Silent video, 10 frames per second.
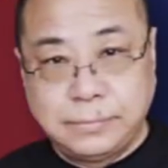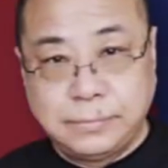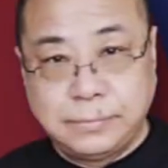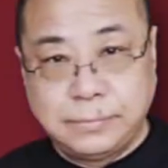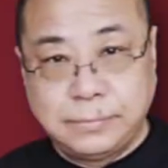
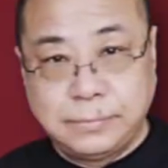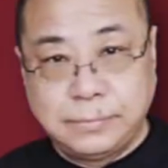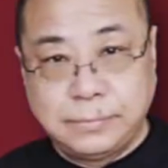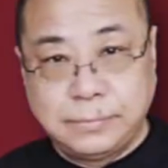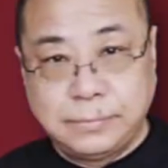
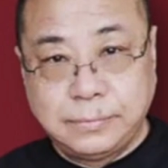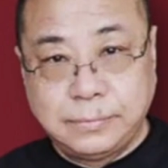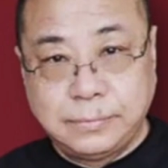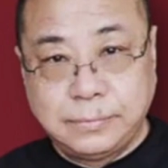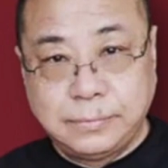
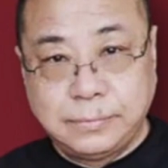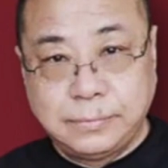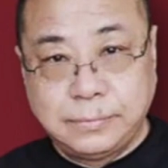[no speech]